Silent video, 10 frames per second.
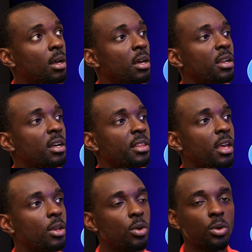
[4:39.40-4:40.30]
And
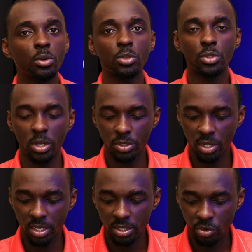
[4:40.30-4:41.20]
there you go. So as you
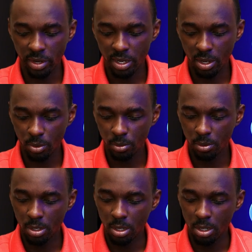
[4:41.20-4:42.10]
can see right now,
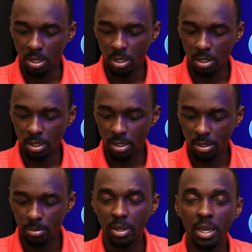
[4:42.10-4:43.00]

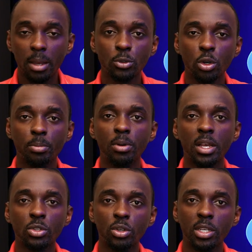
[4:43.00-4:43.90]
my laptop
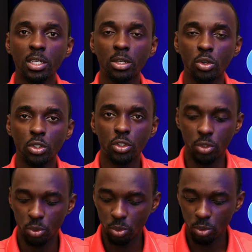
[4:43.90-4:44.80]
has connected
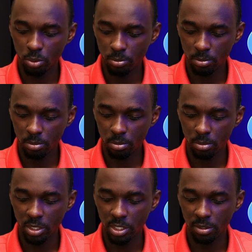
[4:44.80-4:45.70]
onto
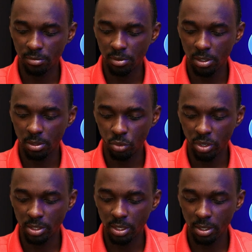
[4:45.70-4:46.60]
the TV
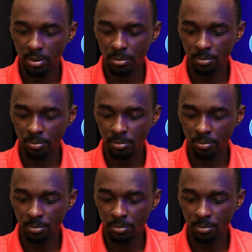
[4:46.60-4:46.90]
right there.